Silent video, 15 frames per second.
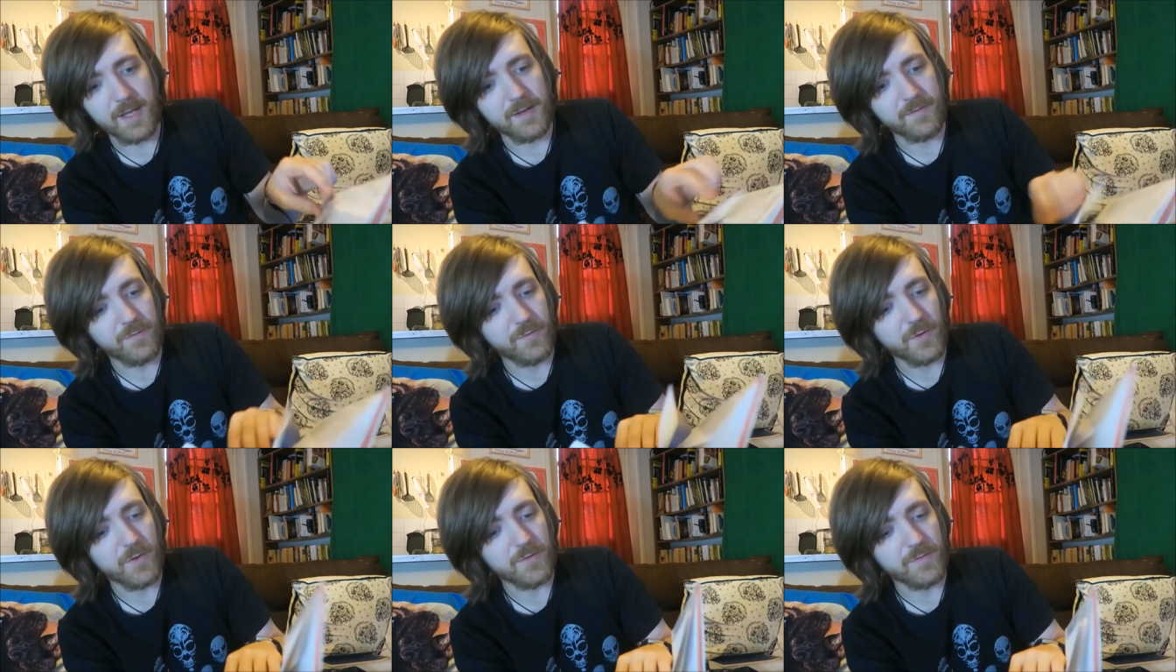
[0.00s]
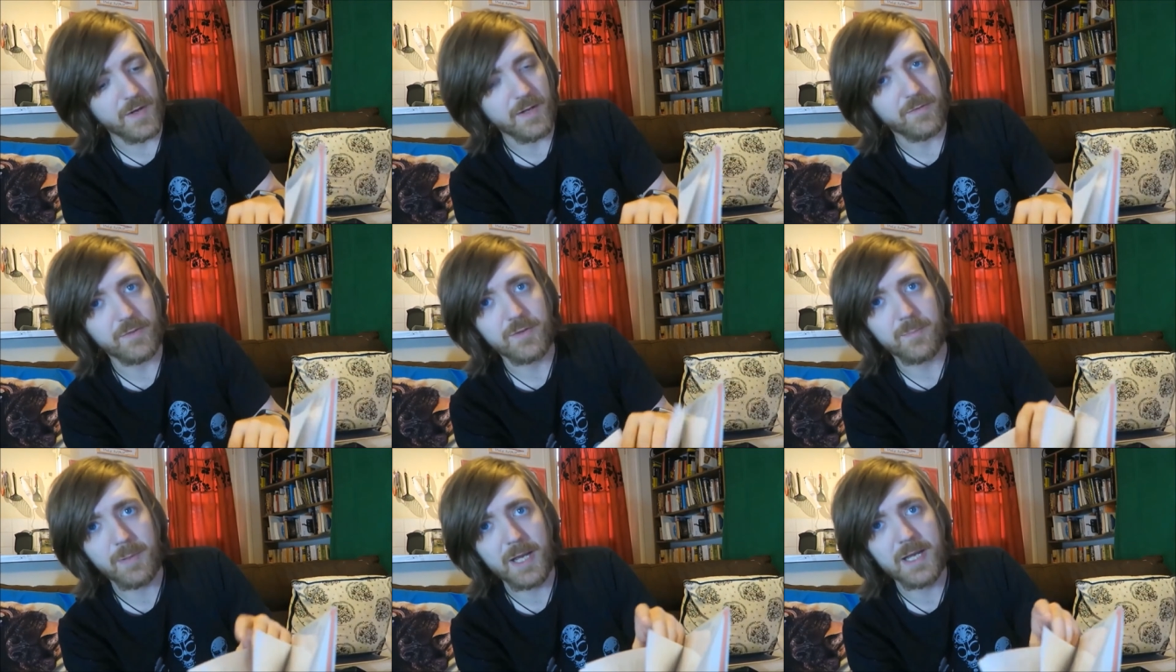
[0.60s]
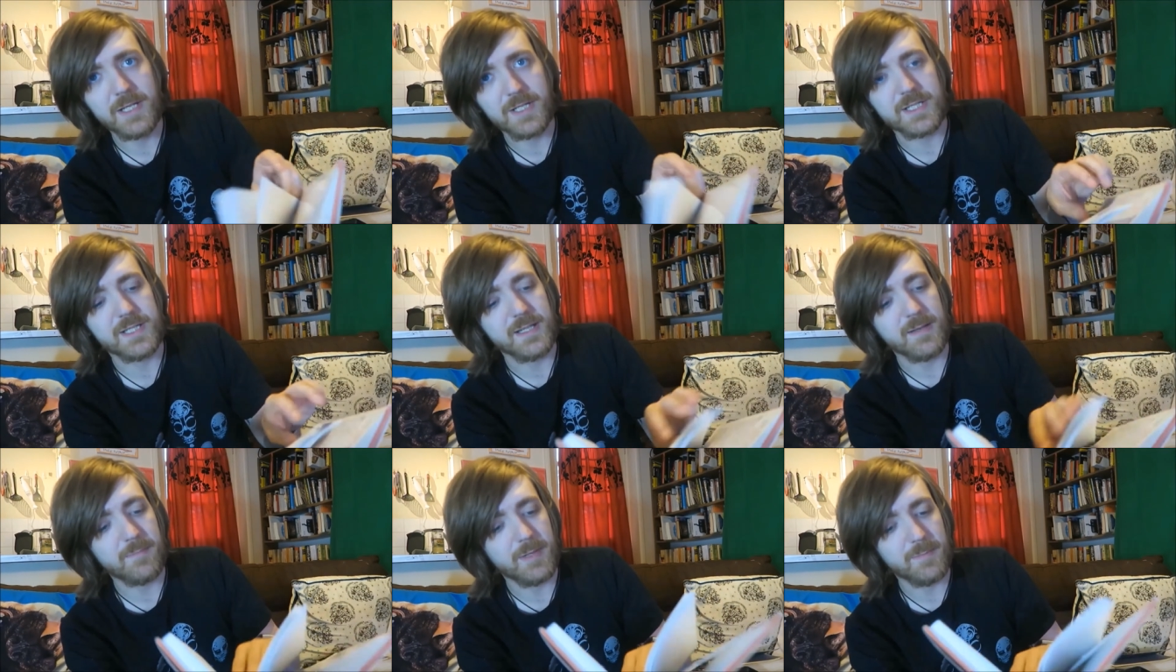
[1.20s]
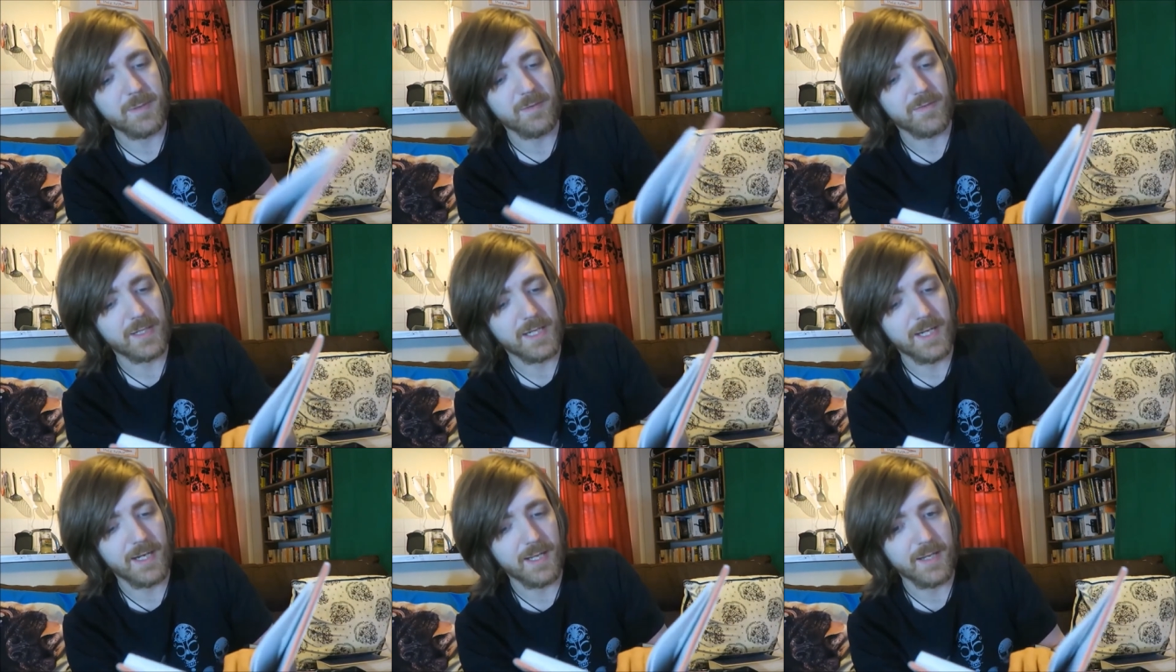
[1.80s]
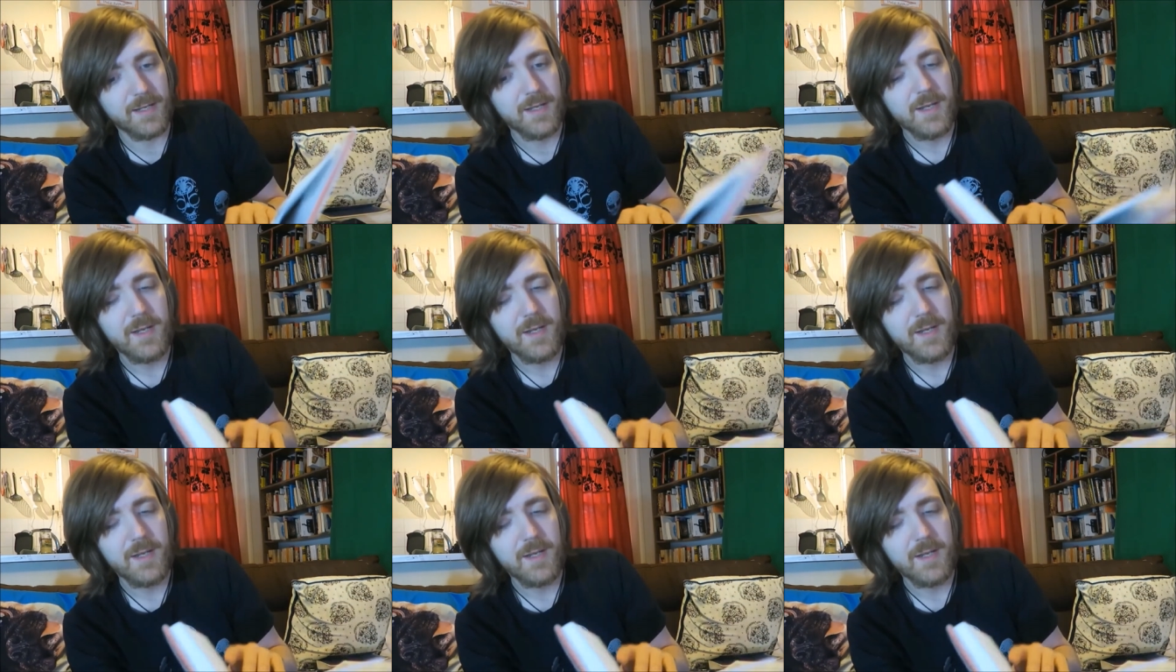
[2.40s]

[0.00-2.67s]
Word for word: like 400 or 500 pages and they've been a bit of a killer.